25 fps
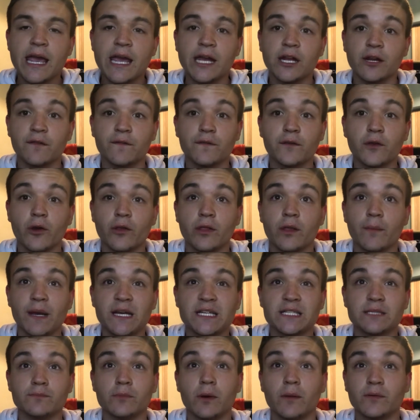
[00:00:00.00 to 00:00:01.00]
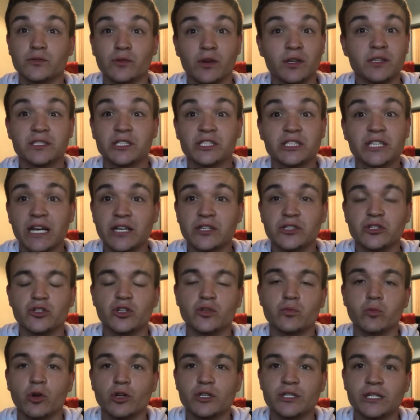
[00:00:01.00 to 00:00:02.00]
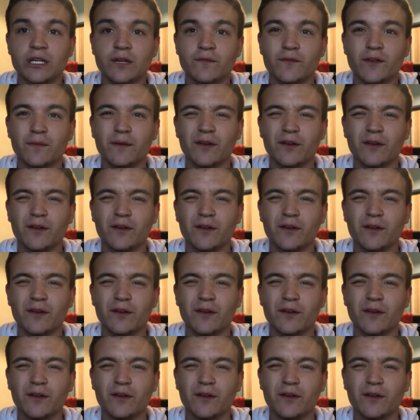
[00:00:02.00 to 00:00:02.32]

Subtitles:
in a few of the bits and bobs. So I suggest you just watch the interview.